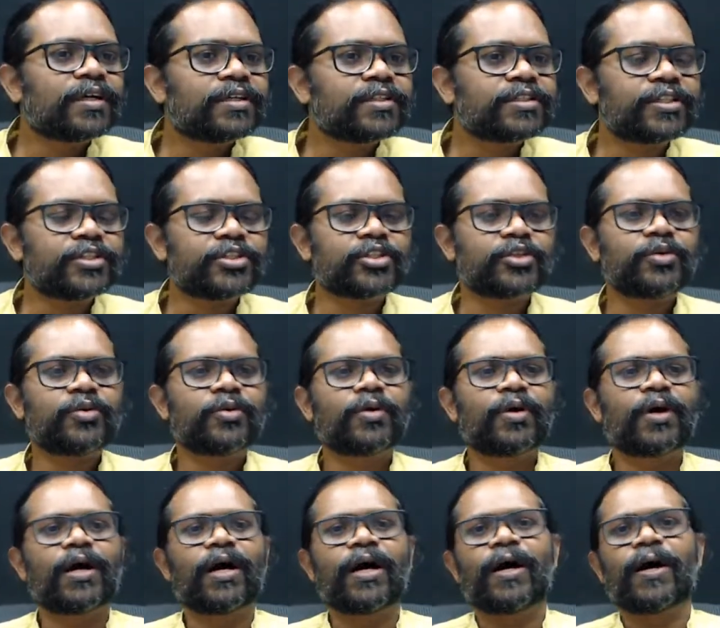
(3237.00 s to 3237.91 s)
Siju.
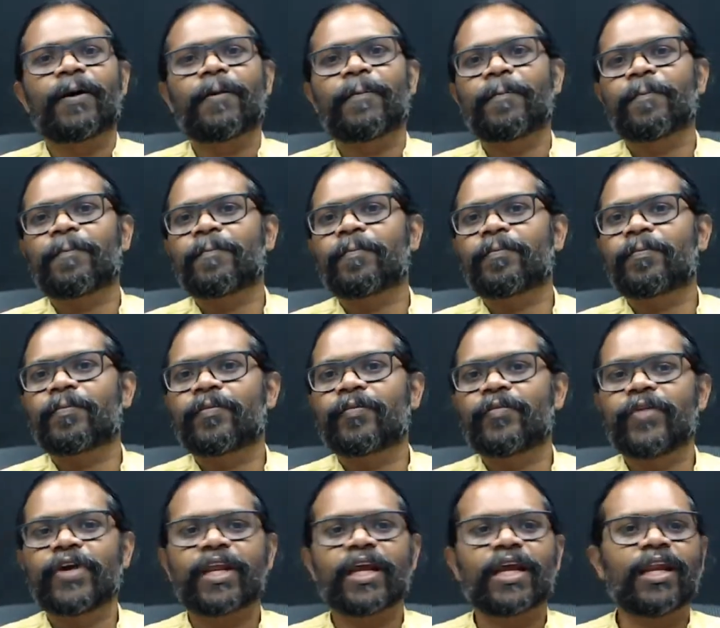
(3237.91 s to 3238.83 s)

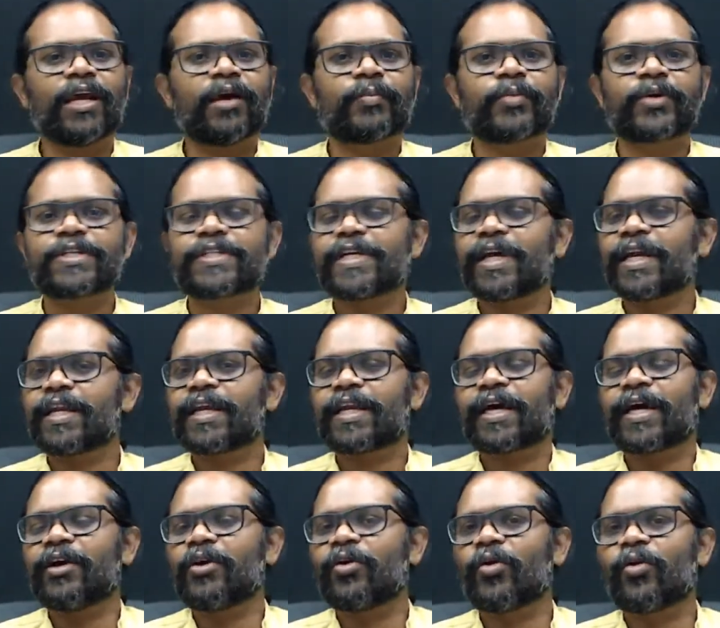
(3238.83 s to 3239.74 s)
We really appreciate it.
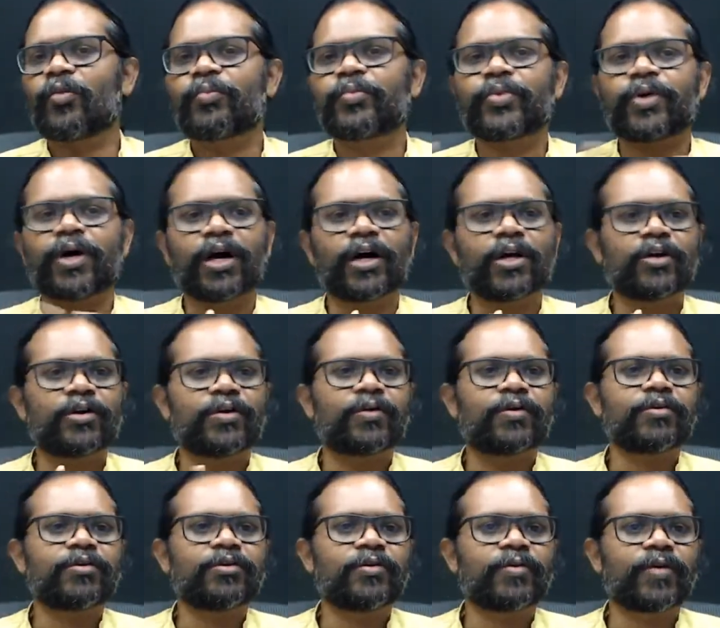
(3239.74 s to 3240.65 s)
I hope
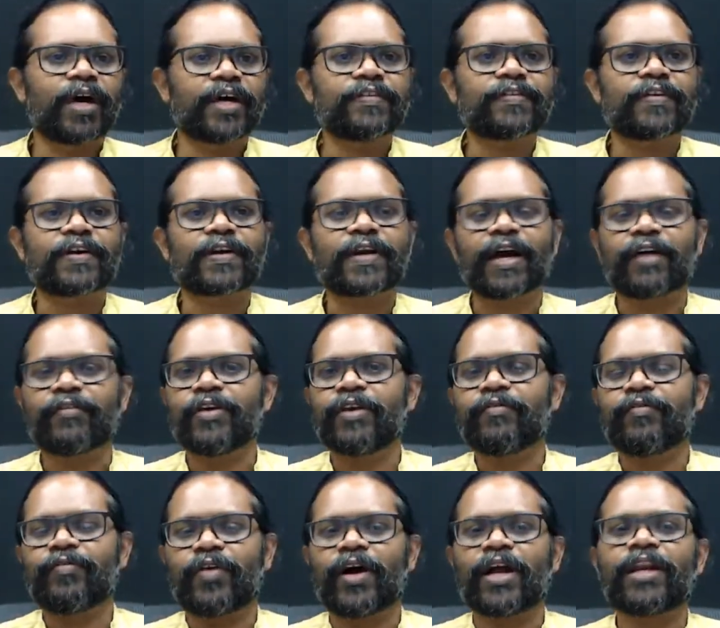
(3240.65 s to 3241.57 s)
you guys are having
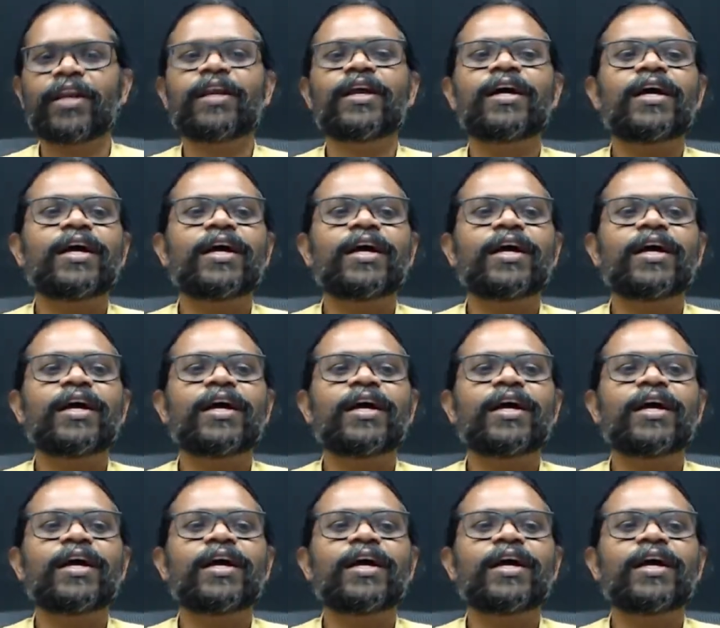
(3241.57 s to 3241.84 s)
fun